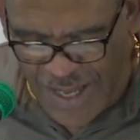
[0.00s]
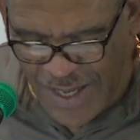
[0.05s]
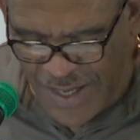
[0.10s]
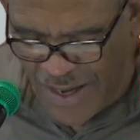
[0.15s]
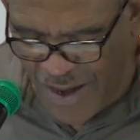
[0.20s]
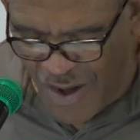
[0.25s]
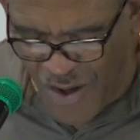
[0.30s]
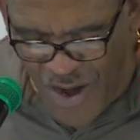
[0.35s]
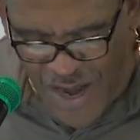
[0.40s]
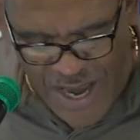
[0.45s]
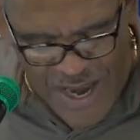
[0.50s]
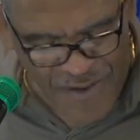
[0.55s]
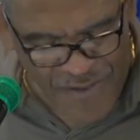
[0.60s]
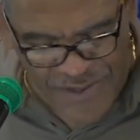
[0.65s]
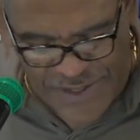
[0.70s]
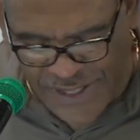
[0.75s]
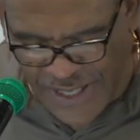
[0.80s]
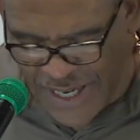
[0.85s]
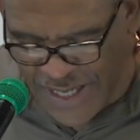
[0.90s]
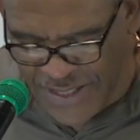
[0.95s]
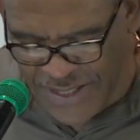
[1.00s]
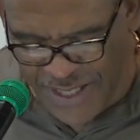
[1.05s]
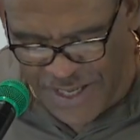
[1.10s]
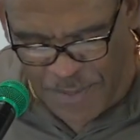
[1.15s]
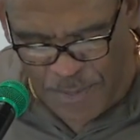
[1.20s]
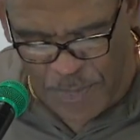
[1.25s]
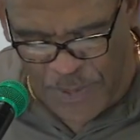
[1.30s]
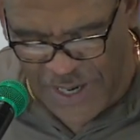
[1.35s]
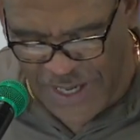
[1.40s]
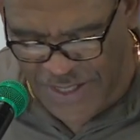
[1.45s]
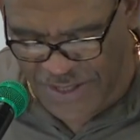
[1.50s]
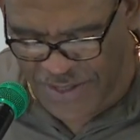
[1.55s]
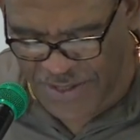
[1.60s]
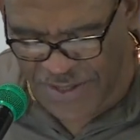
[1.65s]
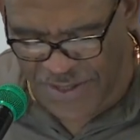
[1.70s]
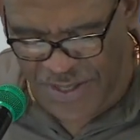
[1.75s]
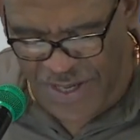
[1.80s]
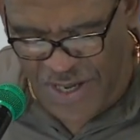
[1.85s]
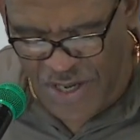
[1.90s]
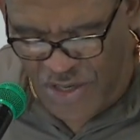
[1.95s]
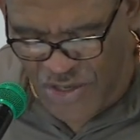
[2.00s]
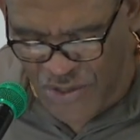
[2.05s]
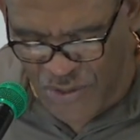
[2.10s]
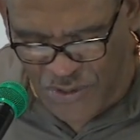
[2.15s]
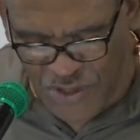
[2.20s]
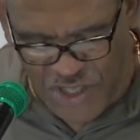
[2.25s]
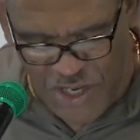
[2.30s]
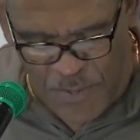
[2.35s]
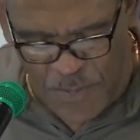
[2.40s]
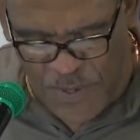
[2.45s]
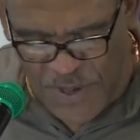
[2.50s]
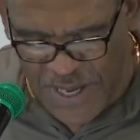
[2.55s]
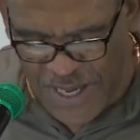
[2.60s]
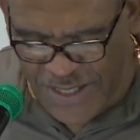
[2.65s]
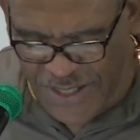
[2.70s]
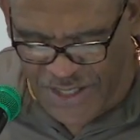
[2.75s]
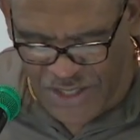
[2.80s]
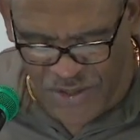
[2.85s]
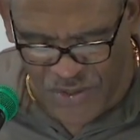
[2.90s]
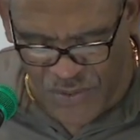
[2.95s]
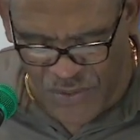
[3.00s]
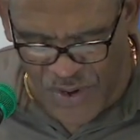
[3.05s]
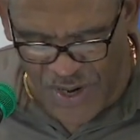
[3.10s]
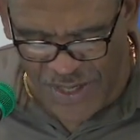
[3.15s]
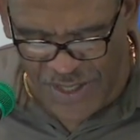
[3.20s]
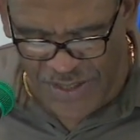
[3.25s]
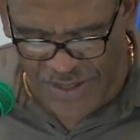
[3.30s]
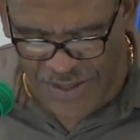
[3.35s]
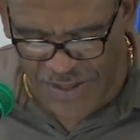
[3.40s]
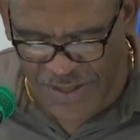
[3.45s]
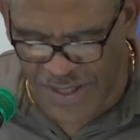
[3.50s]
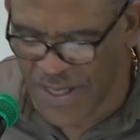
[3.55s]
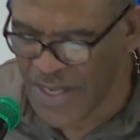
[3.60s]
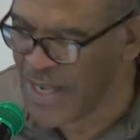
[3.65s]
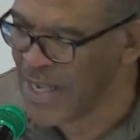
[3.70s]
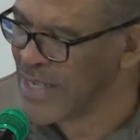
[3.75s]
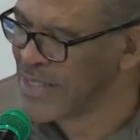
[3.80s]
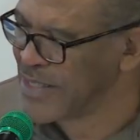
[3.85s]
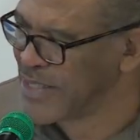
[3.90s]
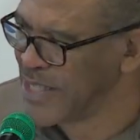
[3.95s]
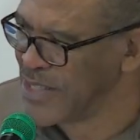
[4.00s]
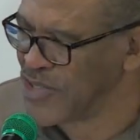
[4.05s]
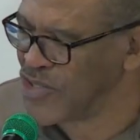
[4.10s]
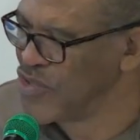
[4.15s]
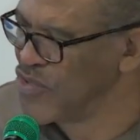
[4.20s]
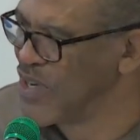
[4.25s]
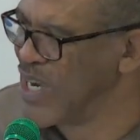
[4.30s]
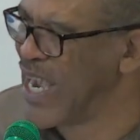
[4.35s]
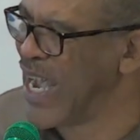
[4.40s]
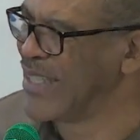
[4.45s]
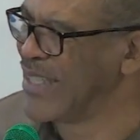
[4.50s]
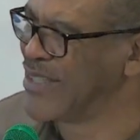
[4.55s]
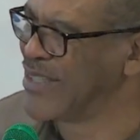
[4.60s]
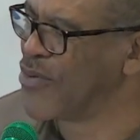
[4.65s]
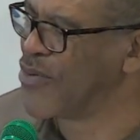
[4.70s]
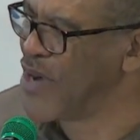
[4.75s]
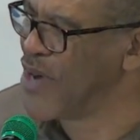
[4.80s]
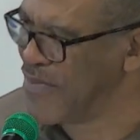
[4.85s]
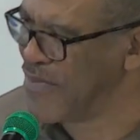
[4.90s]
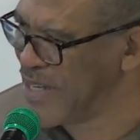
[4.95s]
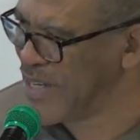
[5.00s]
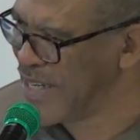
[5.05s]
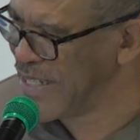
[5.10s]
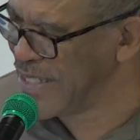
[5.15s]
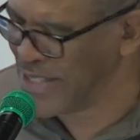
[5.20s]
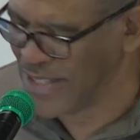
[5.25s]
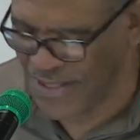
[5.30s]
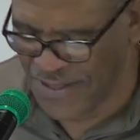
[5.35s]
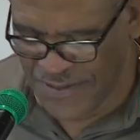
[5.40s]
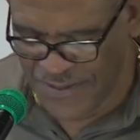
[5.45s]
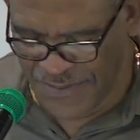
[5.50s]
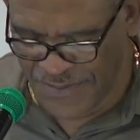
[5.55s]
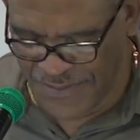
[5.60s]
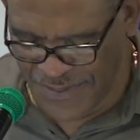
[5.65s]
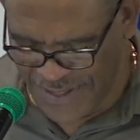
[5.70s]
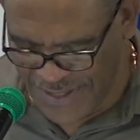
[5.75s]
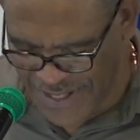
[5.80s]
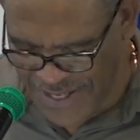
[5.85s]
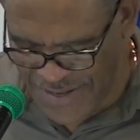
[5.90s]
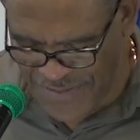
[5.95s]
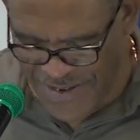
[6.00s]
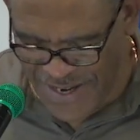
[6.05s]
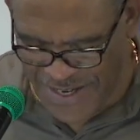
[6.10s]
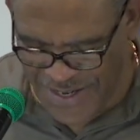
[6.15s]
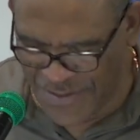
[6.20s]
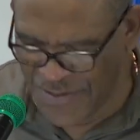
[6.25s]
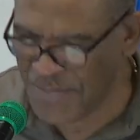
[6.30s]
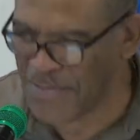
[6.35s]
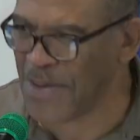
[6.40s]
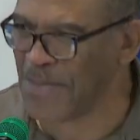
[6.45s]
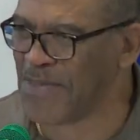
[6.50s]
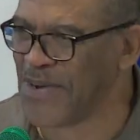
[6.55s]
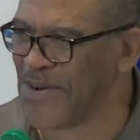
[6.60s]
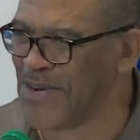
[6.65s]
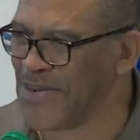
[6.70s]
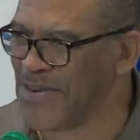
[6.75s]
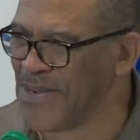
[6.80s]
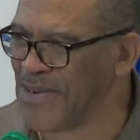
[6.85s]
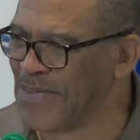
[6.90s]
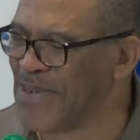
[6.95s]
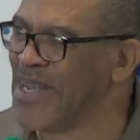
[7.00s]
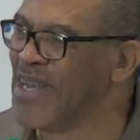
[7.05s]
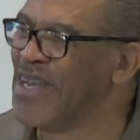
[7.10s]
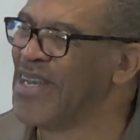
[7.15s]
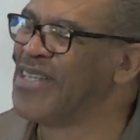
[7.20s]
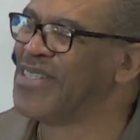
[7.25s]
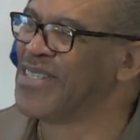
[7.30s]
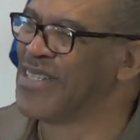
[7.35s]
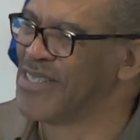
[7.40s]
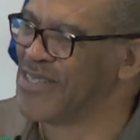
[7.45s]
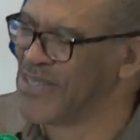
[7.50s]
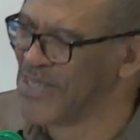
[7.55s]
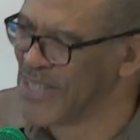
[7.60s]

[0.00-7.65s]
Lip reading: Oh, everything's in place. Your GPS is running since you got the revelation. See if I can remember all of them. Since you